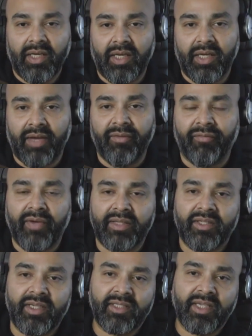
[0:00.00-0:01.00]
And in
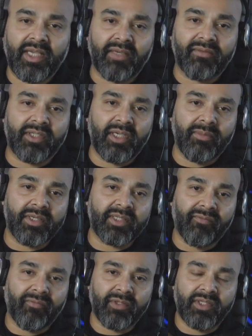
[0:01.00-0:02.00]
fact, the executive team in
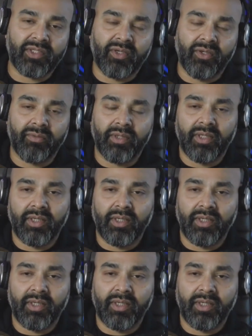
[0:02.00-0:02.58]
San Francisco,